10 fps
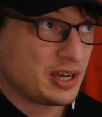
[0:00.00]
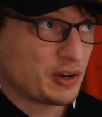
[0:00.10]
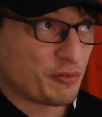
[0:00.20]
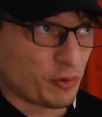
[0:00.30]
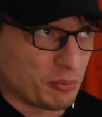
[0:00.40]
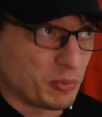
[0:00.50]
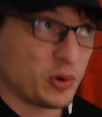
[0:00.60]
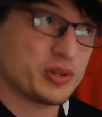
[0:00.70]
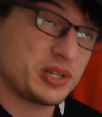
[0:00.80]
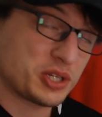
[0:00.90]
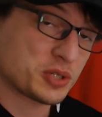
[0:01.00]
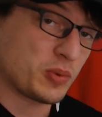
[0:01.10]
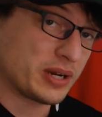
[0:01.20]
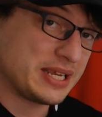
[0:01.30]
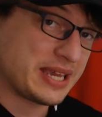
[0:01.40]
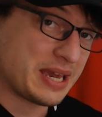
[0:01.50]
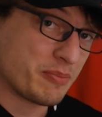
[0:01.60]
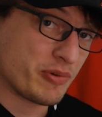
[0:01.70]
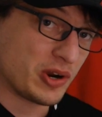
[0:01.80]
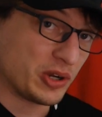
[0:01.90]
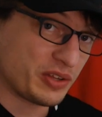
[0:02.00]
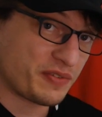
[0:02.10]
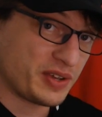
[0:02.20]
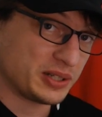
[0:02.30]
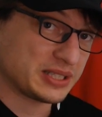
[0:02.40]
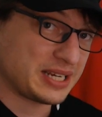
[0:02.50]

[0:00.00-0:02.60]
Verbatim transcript: for more than just what he can bring on the field,